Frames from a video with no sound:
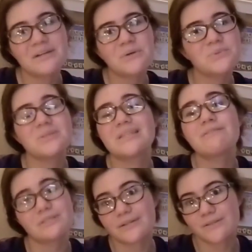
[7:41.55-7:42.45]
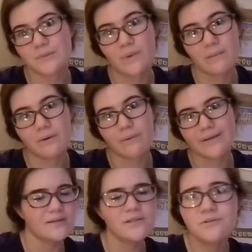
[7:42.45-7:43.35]
nose never tells me where I'm
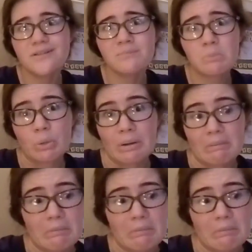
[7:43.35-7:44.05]
going. Neither does my brain.